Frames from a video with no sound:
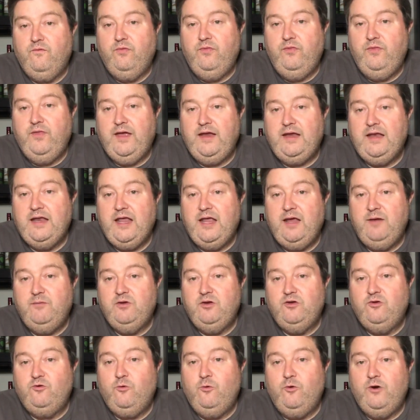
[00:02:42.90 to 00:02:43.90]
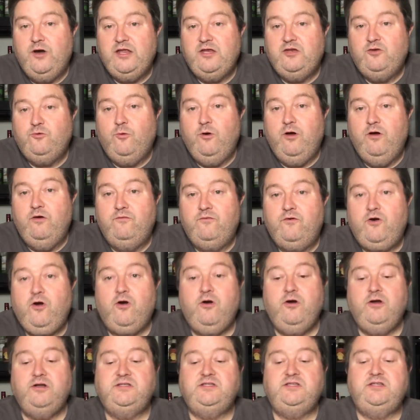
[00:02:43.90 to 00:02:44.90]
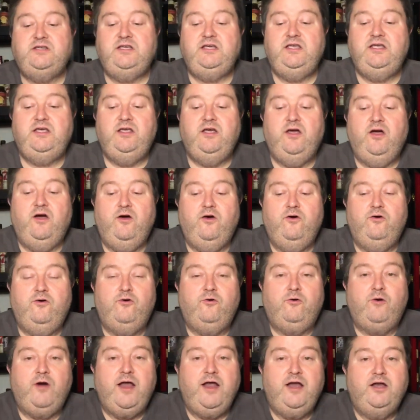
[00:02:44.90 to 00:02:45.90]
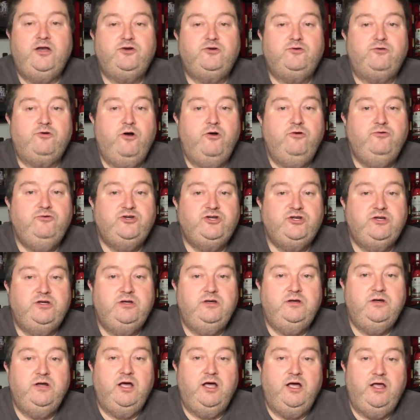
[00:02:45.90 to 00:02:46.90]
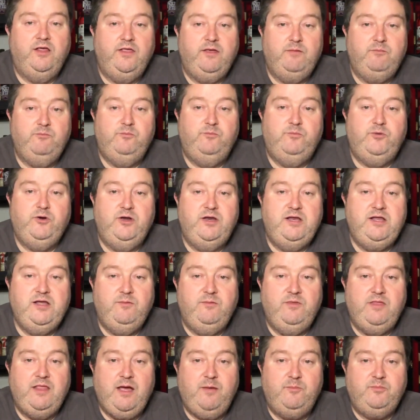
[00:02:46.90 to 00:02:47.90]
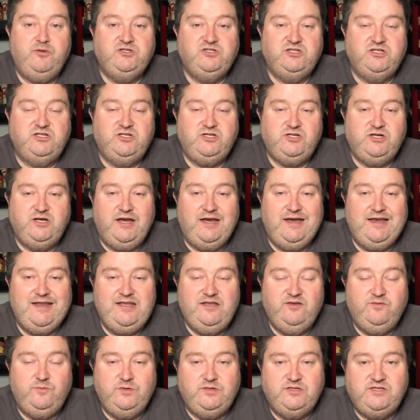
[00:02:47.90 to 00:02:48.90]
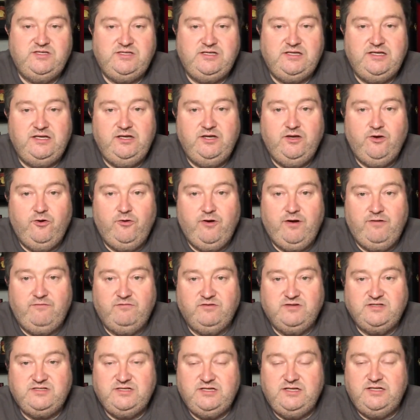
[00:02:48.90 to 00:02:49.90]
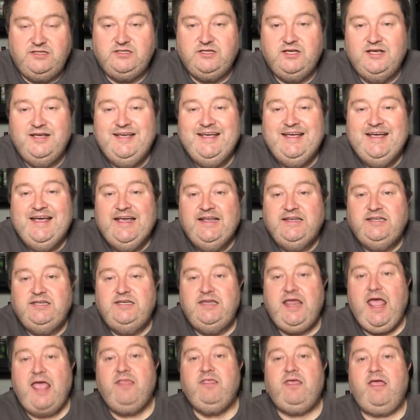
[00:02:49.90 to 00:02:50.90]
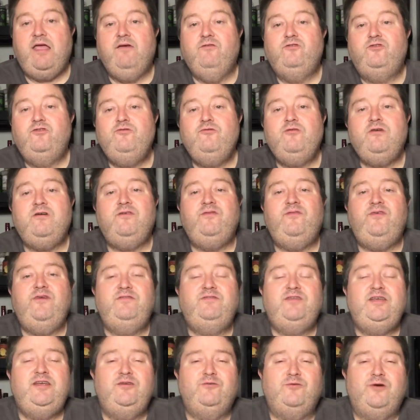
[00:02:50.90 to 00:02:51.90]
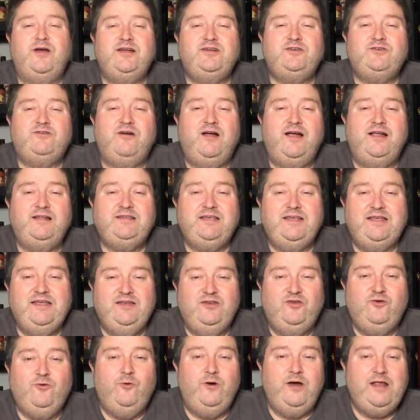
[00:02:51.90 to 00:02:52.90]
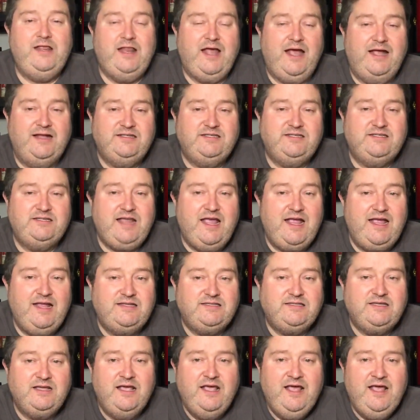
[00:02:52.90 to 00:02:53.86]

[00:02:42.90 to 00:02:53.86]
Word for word: they named in twenty twelve current C E O Greg Trojan. Uh, they put him in that position, and he has been C E O ever since. Today they have two hundred fifteen restaurants in twenty-nine states.